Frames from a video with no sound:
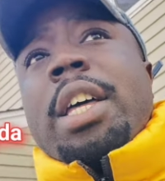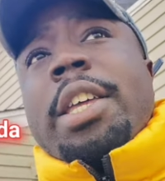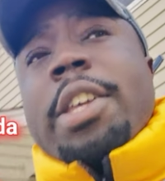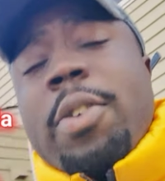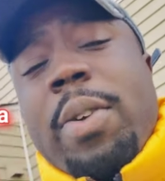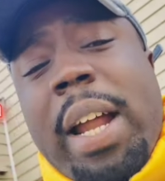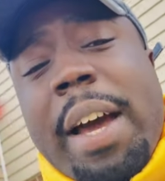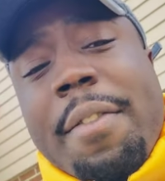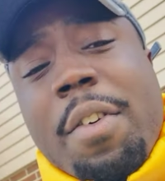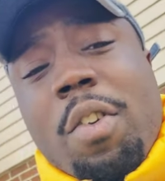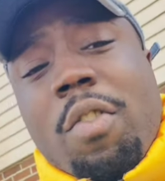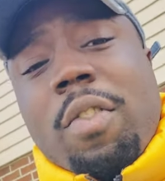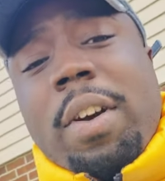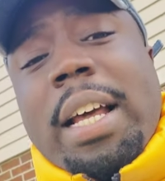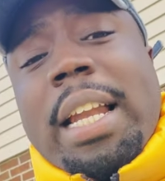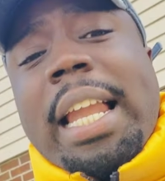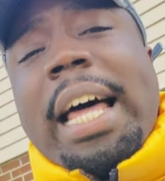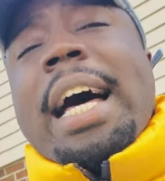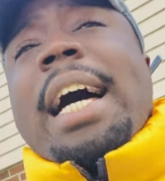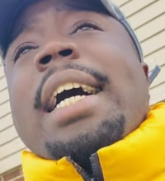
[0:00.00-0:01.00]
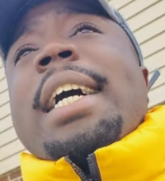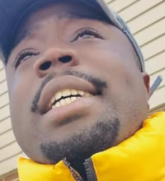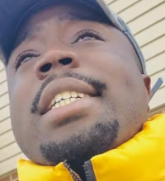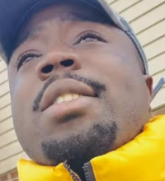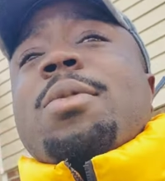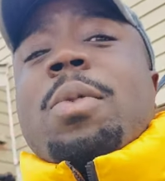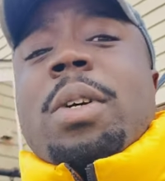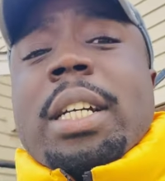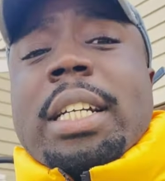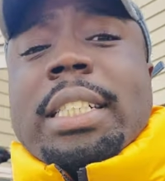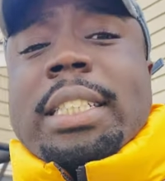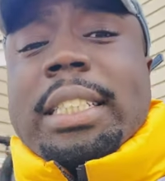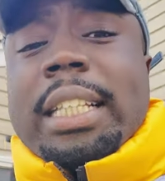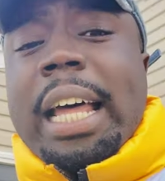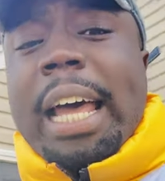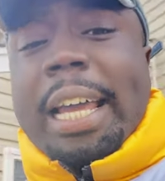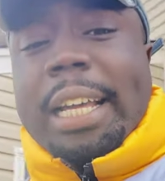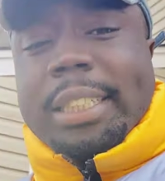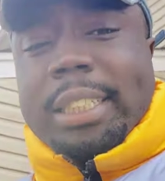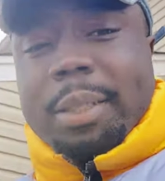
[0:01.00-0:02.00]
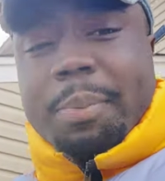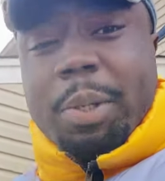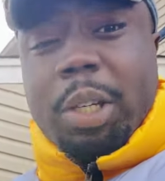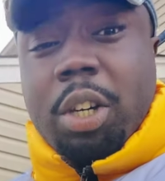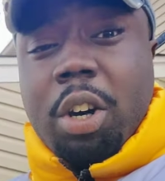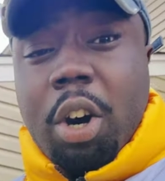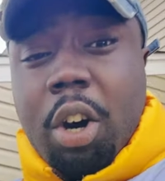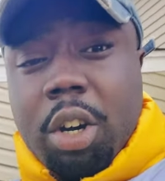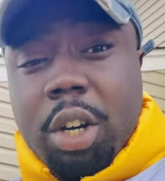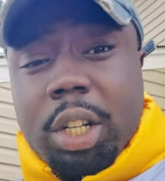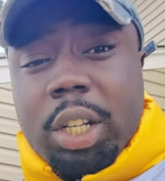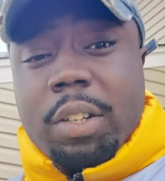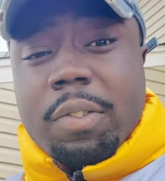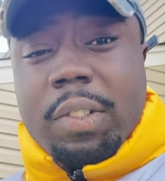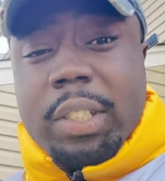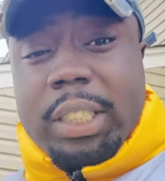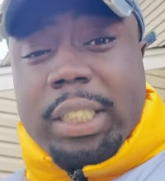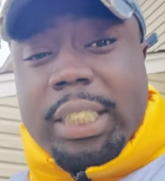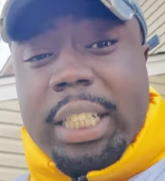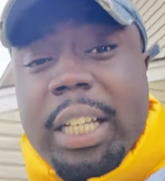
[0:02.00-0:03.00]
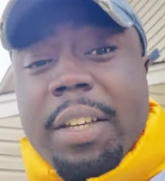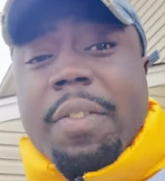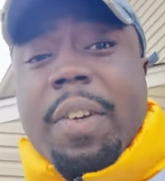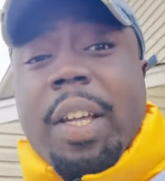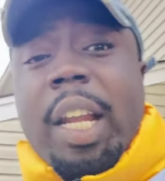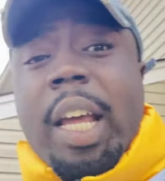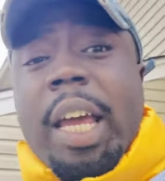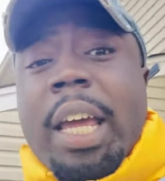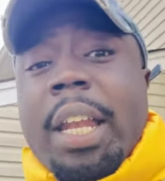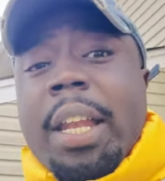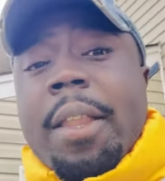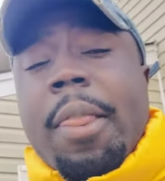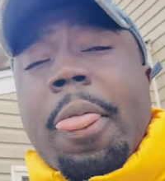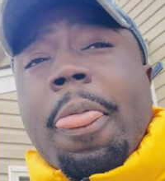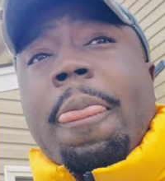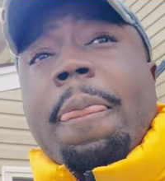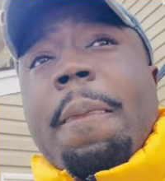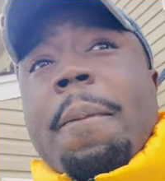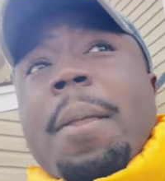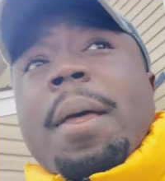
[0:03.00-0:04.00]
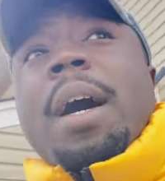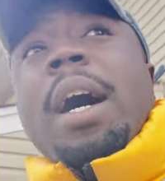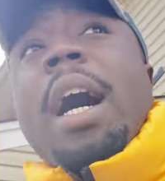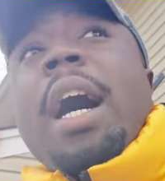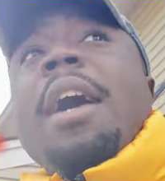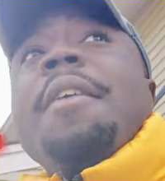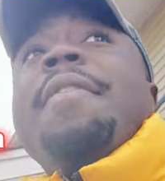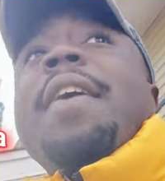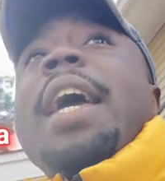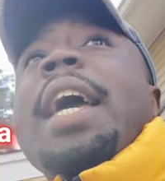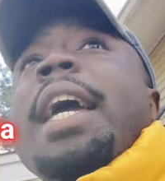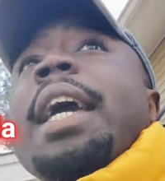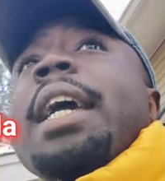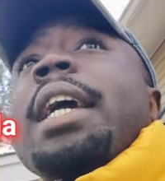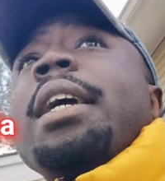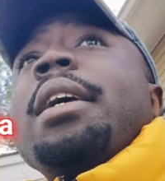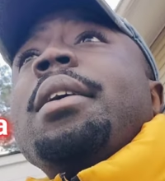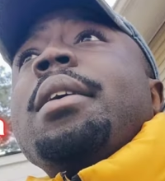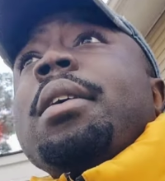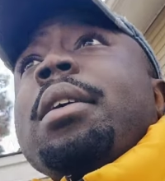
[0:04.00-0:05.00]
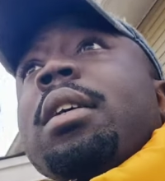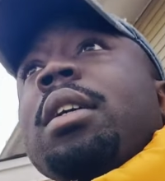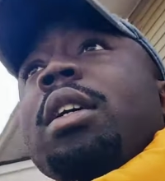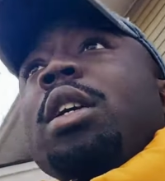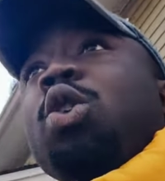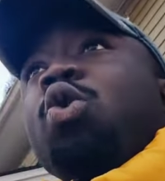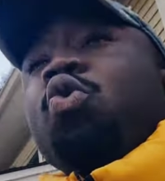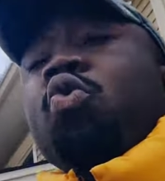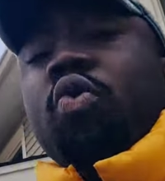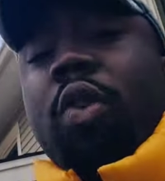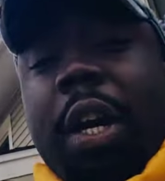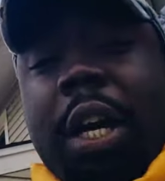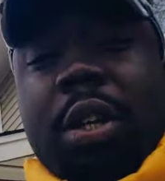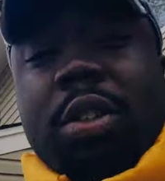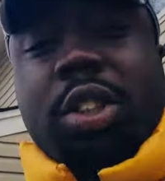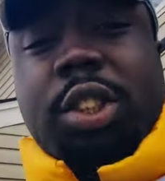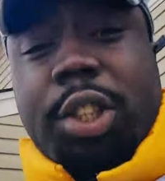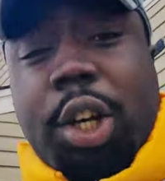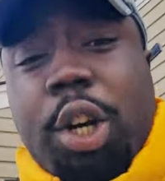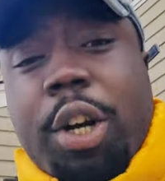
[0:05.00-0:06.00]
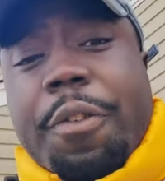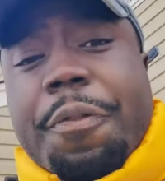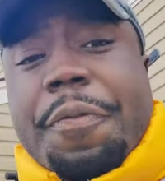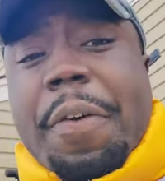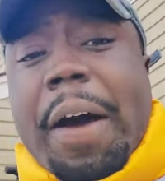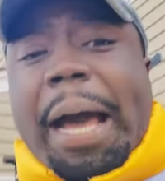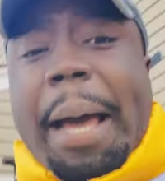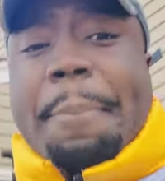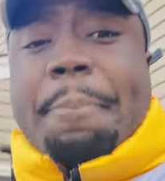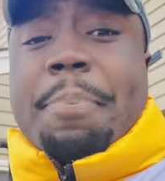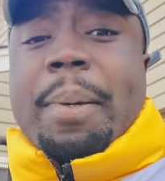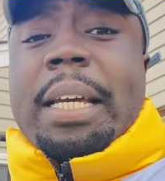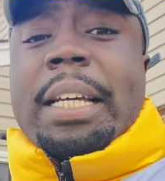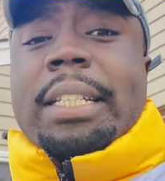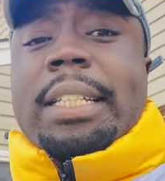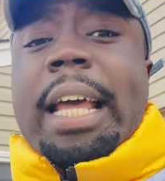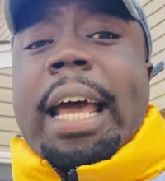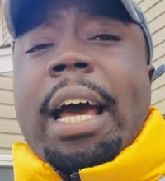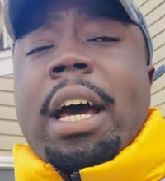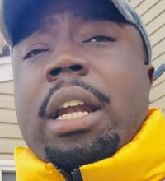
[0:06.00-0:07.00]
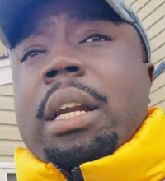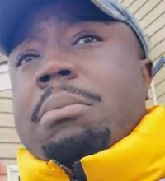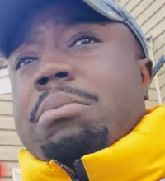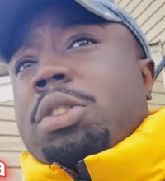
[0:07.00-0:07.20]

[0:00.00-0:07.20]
you never realize what it's like to be caught on the receiving end of a real certified beatdown.